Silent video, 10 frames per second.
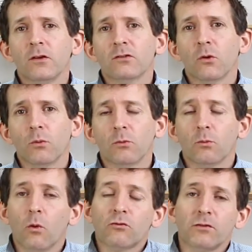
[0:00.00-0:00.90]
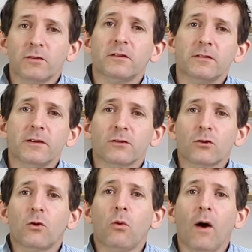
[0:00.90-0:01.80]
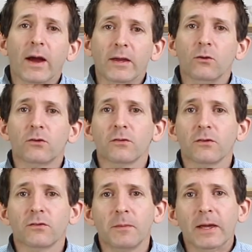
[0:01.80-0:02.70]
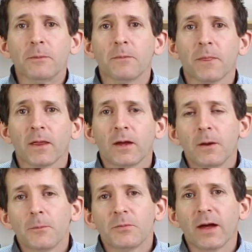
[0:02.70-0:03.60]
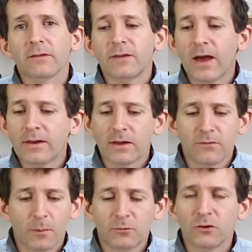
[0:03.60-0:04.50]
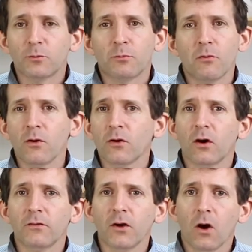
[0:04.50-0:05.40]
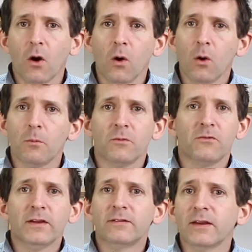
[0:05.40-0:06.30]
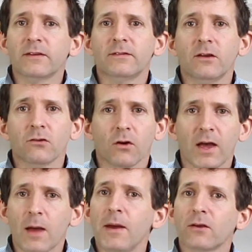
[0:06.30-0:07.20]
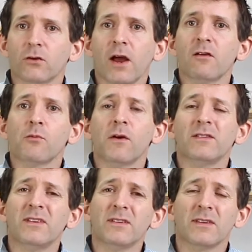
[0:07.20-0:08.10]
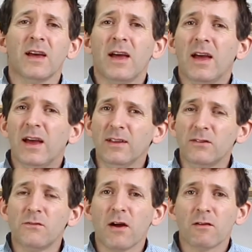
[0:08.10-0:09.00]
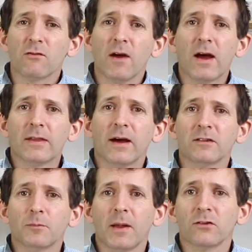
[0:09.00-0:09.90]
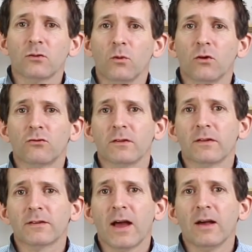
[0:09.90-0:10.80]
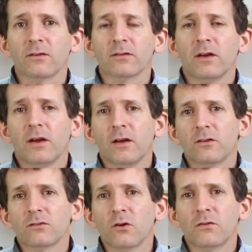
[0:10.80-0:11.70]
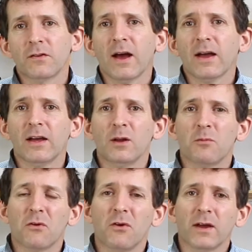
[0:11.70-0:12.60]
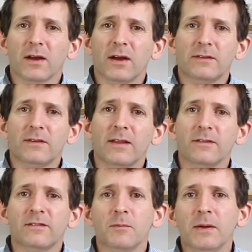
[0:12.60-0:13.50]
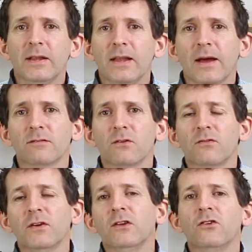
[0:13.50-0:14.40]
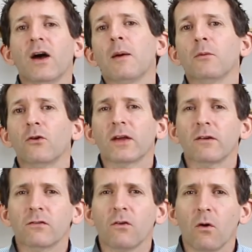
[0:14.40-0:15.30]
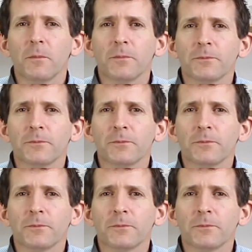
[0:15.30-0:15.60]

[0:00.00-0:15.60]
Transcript: So water resistance is quite useful for me. That said, if I'm just brewing coffee at home, V60s or Chemex or AeroPresses, it's very rare that I splash water on the scales. So for that kind of brewing, it tends to be less of a feature I'm looking for.